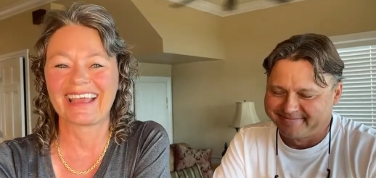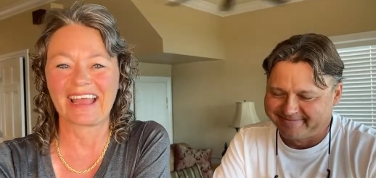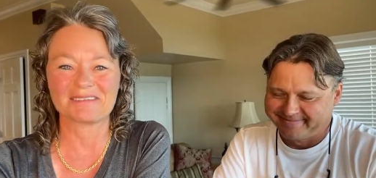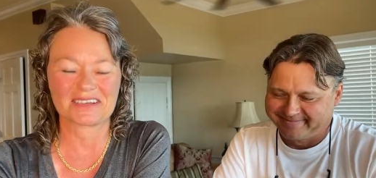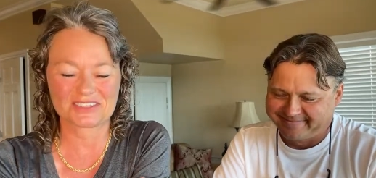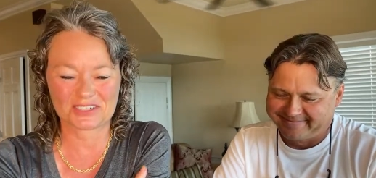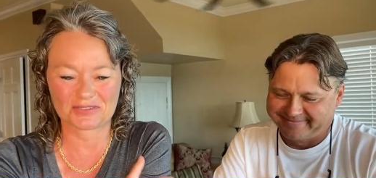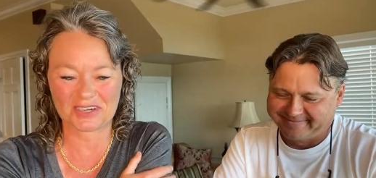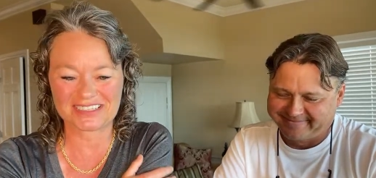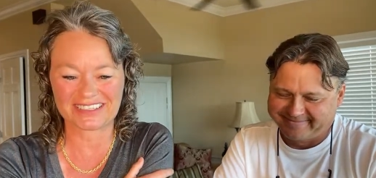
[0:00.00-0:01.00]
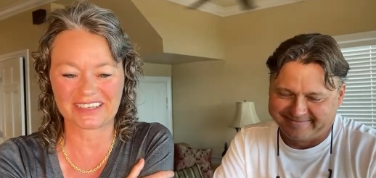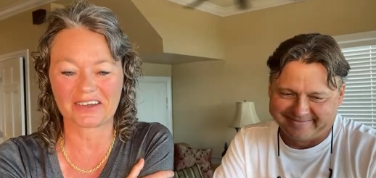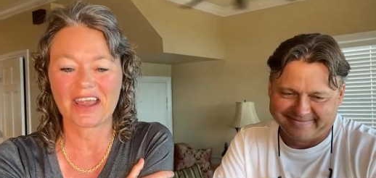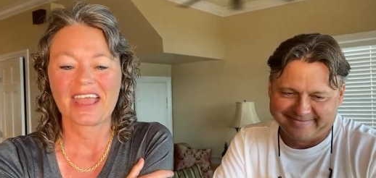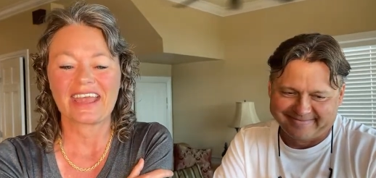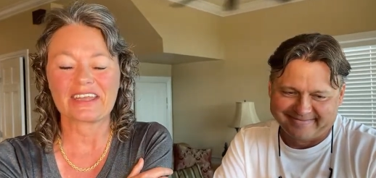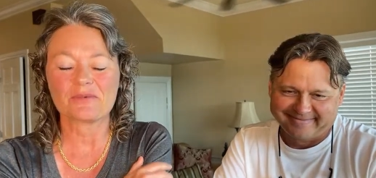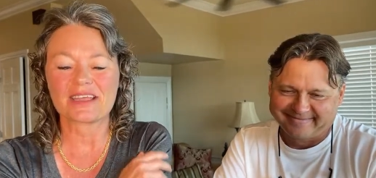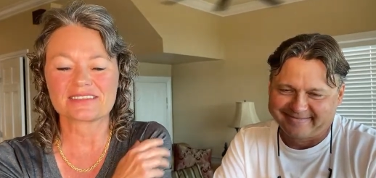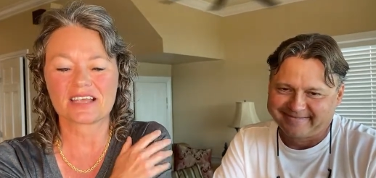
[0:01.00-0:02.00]
Speaker 1: I'm not sure if Ray's still here.
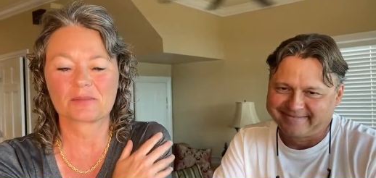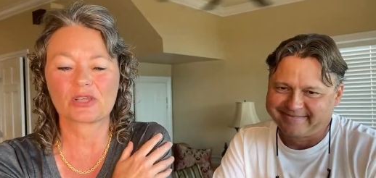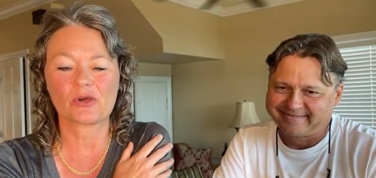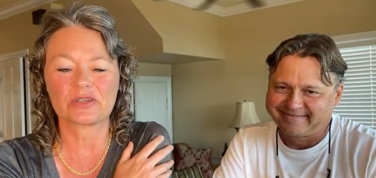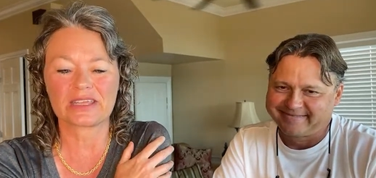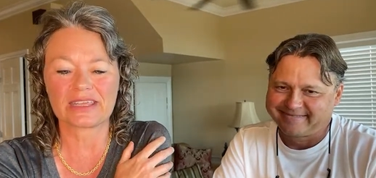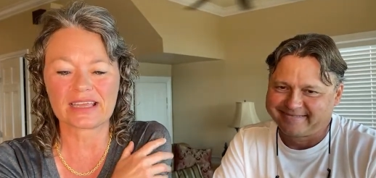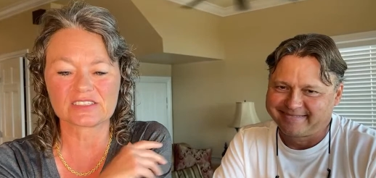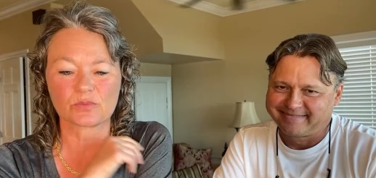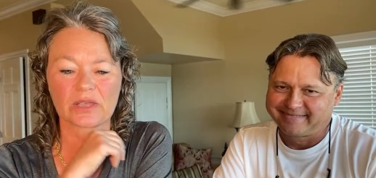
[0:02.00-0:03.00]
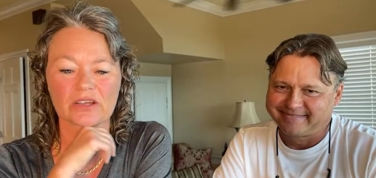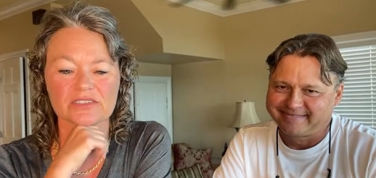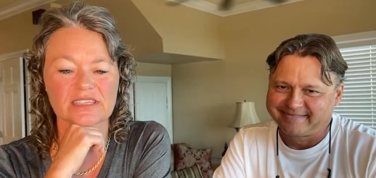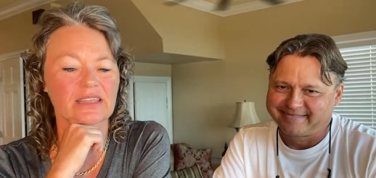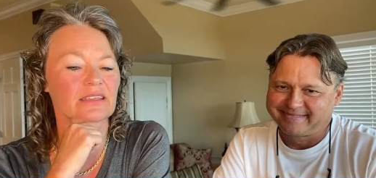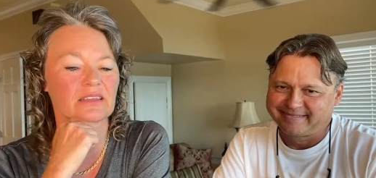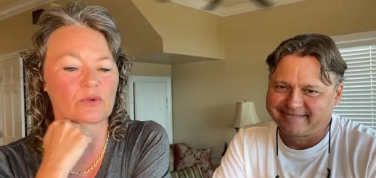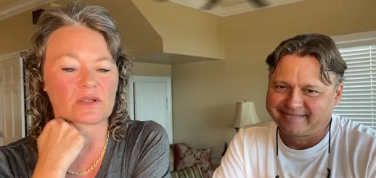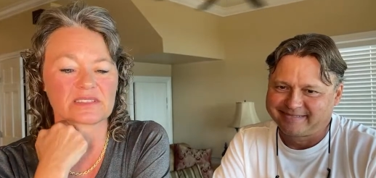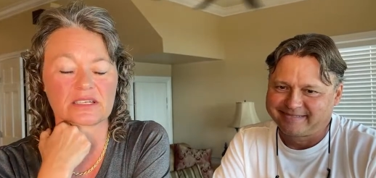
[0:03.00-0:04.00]
Anyways, Cody, yes, we are
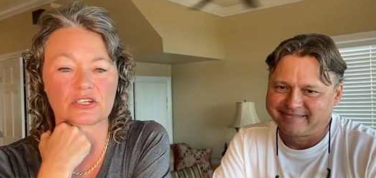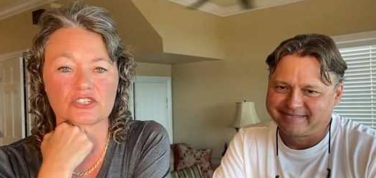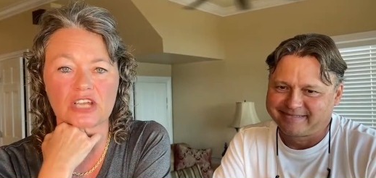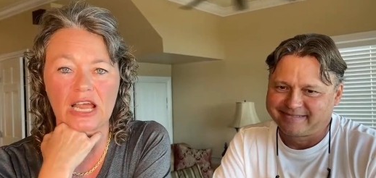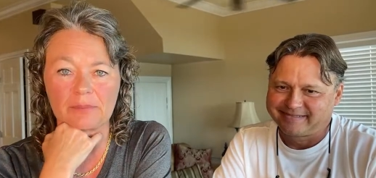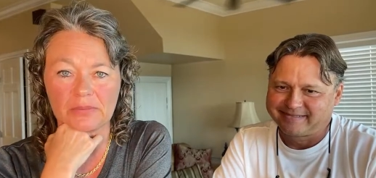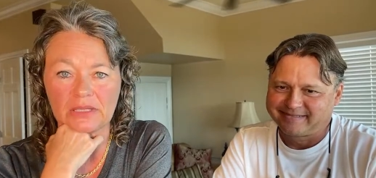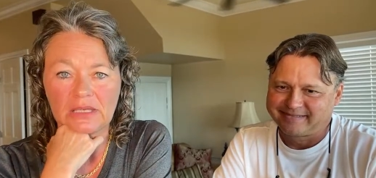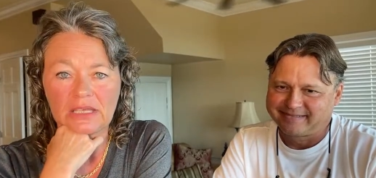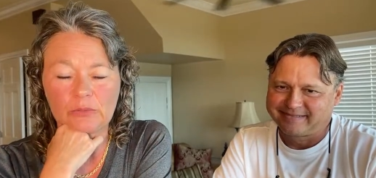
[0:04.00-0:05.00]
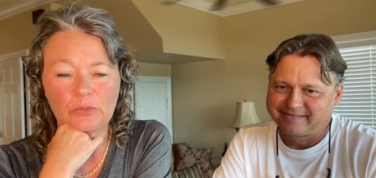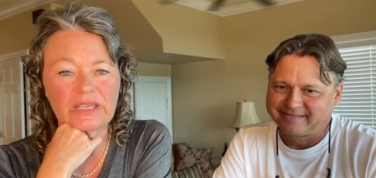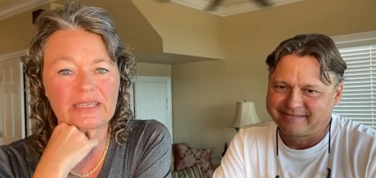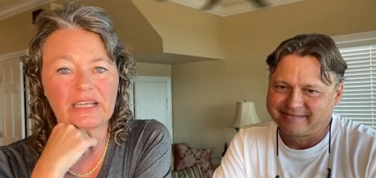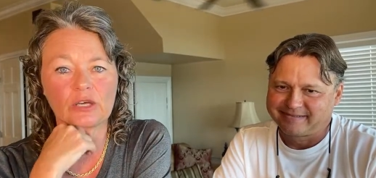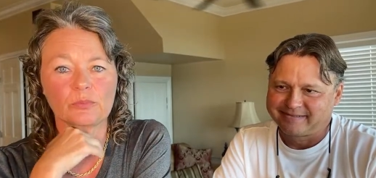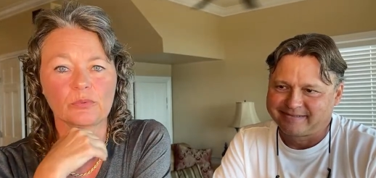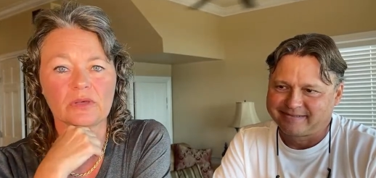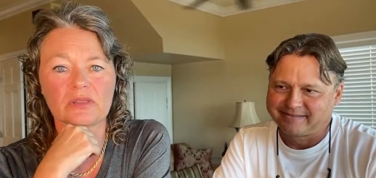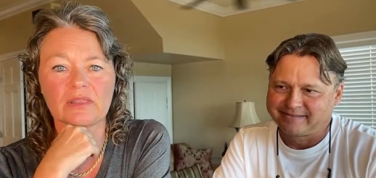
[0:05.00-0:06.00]
selling the ones in our shop, and we can
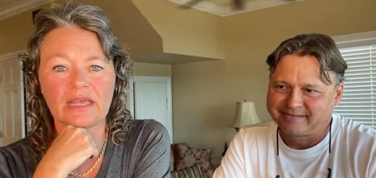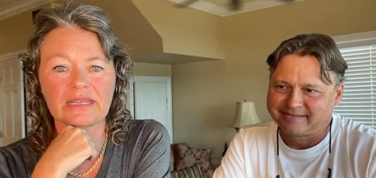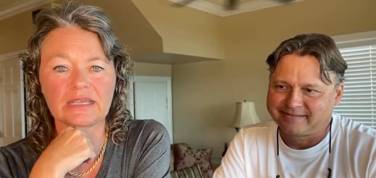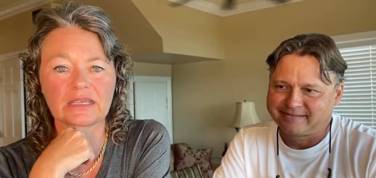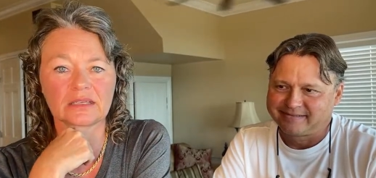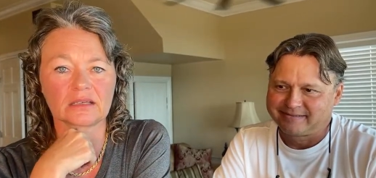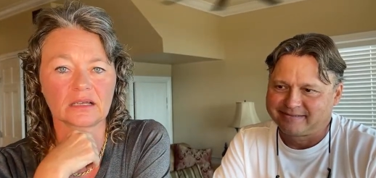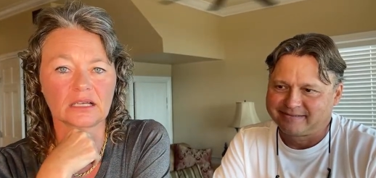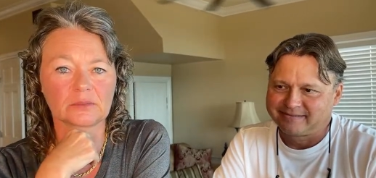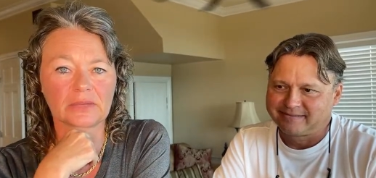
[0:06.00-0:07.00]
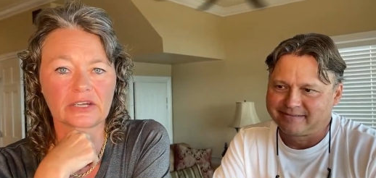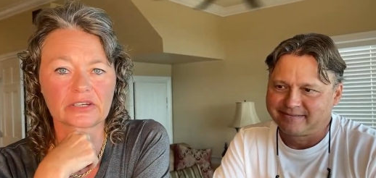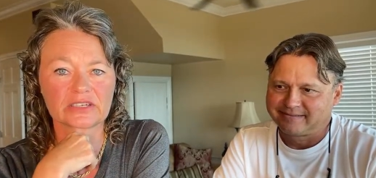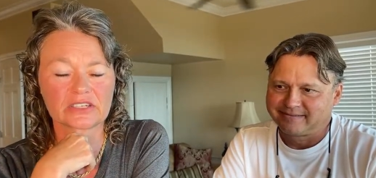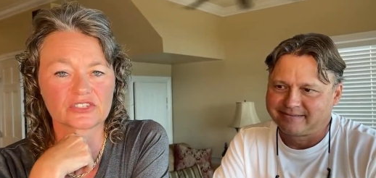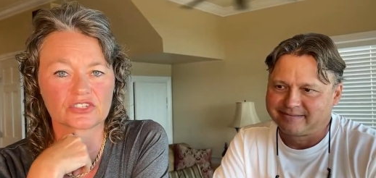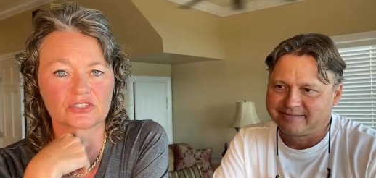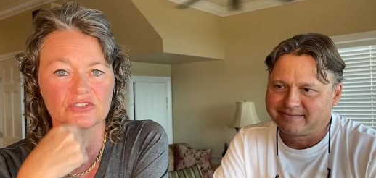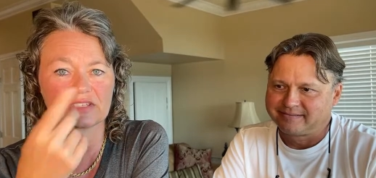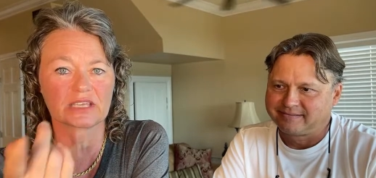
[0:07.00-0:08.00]
help with any air
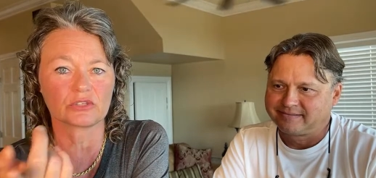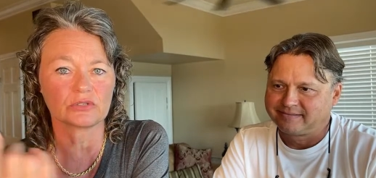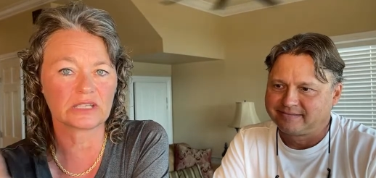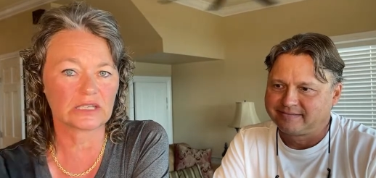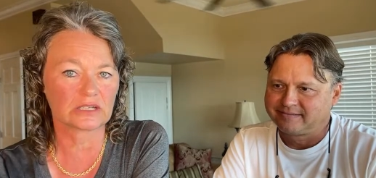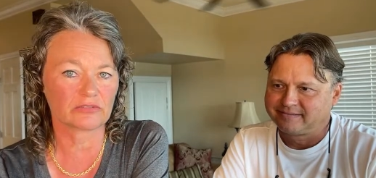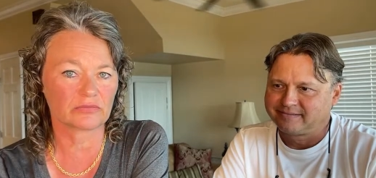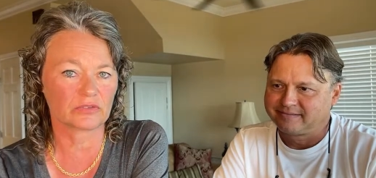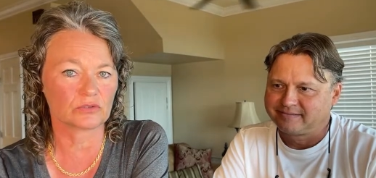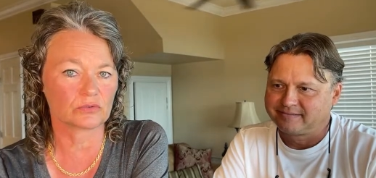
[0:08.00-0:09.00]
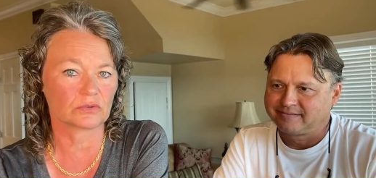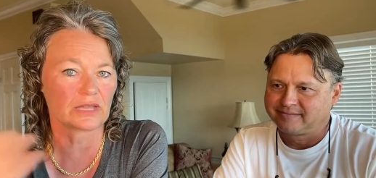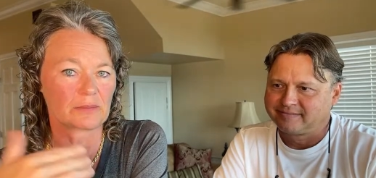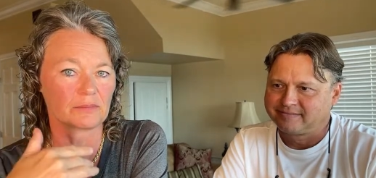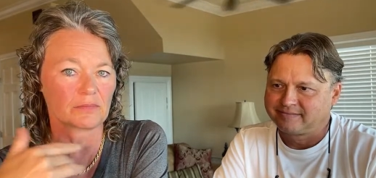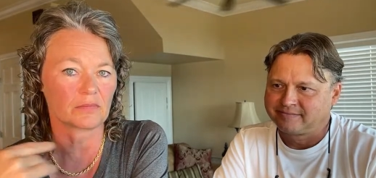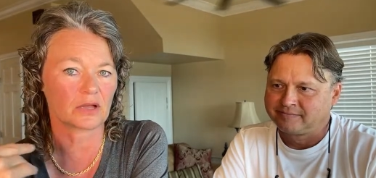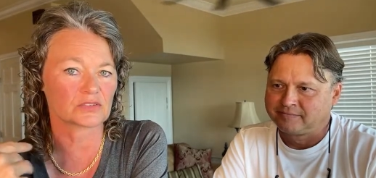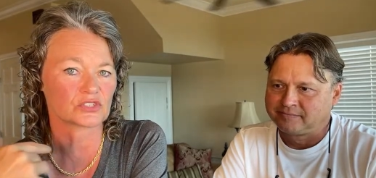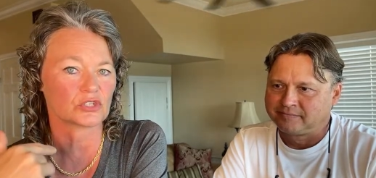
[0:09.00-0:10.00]
conditioners that you need. If you let
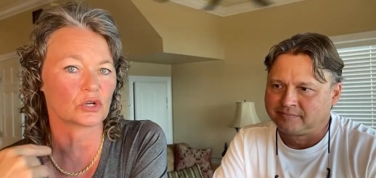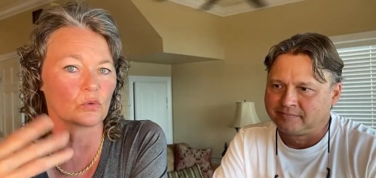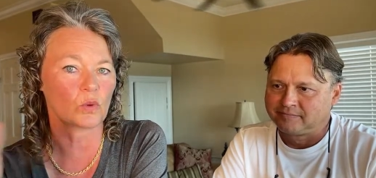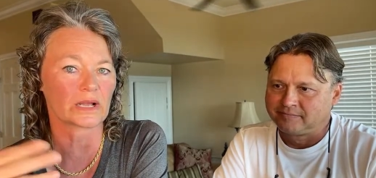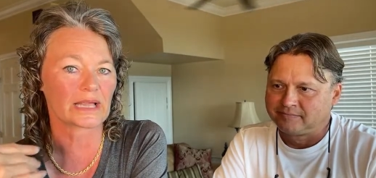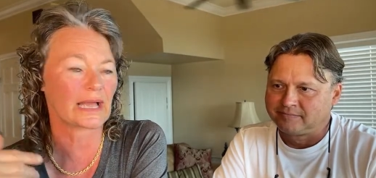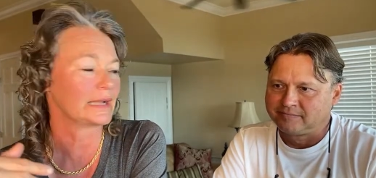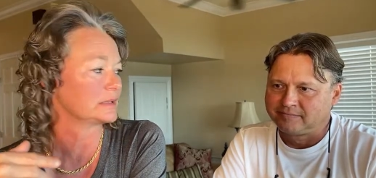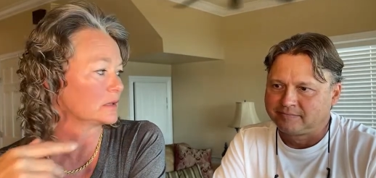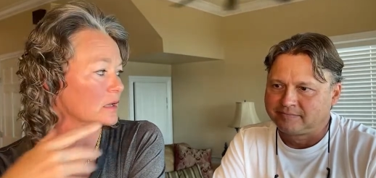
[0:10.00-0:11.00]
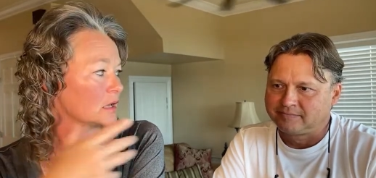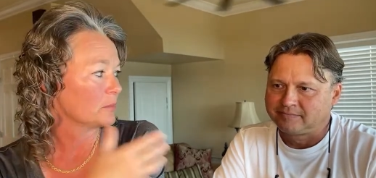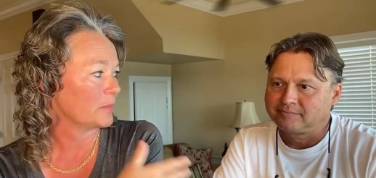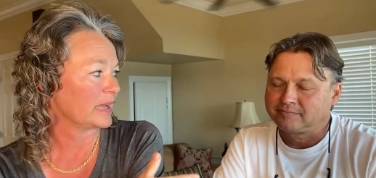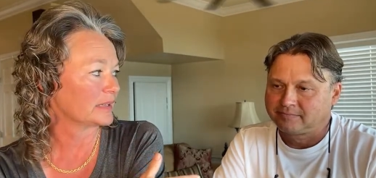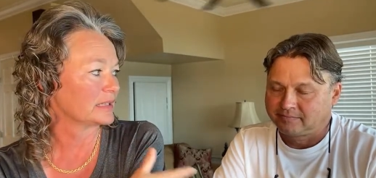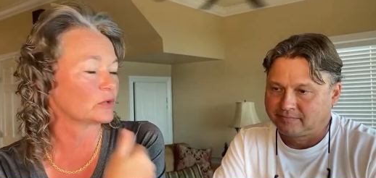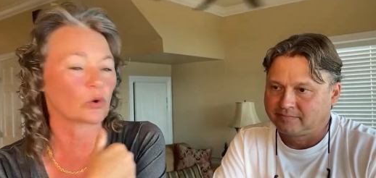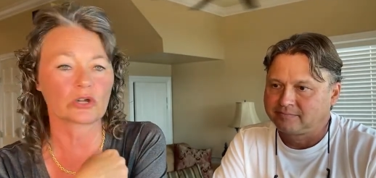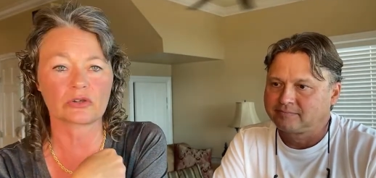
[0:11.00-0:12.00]
us know what kind, Matt
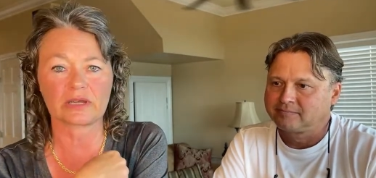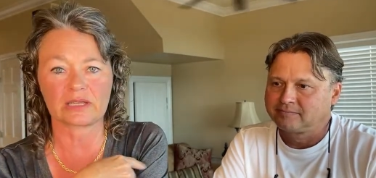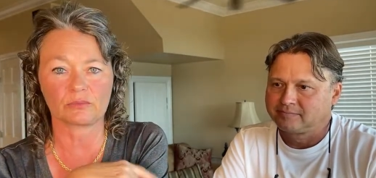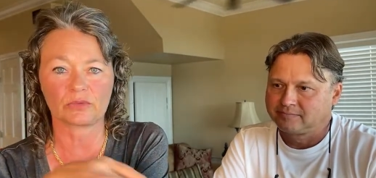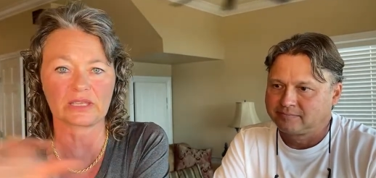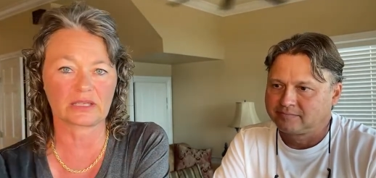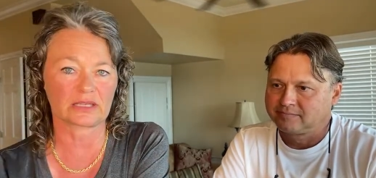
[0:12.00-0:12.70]
can order it, and we